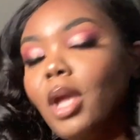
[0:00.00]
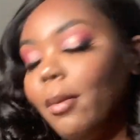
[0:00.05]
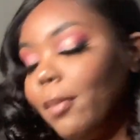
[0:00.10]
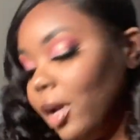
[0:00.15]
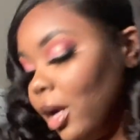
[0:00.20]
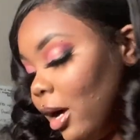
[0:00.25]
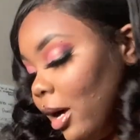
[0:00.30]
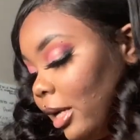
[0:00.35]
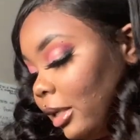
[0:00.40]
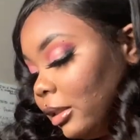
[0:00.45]
But
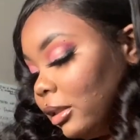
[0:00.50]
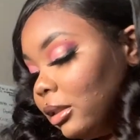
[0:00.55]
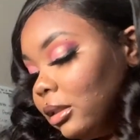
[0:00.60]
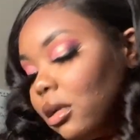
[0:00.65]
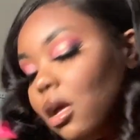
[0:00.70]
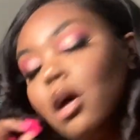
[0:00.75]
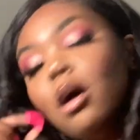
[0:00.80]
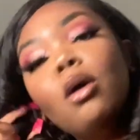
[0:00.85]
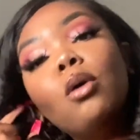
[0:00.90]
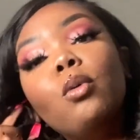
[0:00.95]
alright,
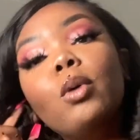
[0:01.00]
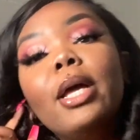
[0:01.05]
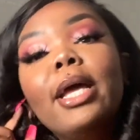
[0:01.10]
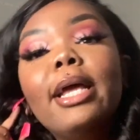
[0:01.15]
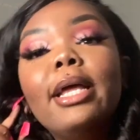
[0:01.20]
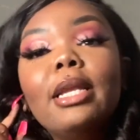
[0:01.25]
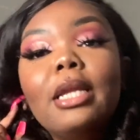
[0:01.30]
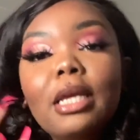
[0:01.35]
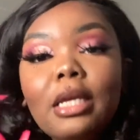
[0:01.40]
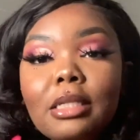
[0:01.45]
so
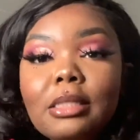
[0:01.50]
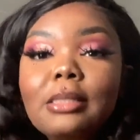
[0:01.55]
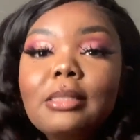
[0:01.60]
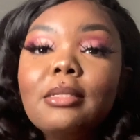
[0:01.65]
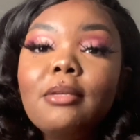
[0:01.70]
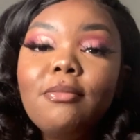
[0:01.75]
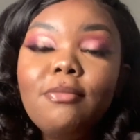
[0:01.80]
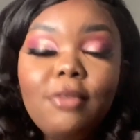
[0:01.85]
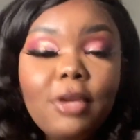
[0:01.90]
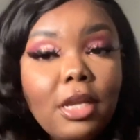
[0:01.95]
in this
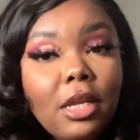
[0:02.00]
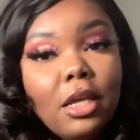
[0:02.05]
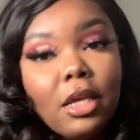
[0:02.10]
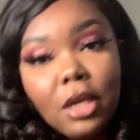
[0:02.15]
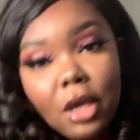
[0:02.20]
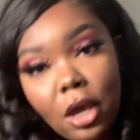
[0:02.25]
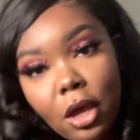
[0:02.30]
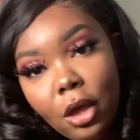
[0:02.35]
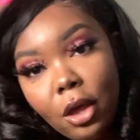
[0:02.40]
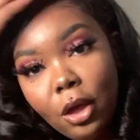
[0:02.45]

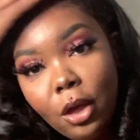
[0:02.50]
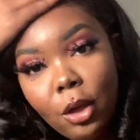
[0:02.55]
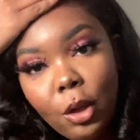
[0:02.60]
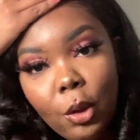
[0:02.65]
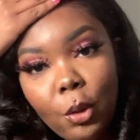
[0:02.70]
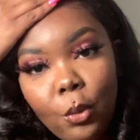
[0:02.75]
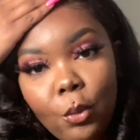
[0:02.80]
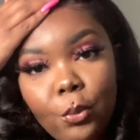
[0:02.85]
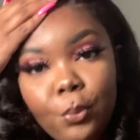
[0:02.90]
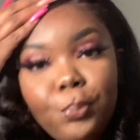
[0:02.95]

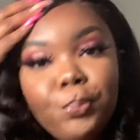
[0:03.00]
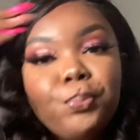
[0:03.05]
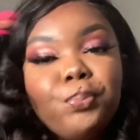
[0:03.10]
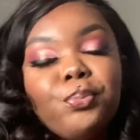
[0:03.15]
video,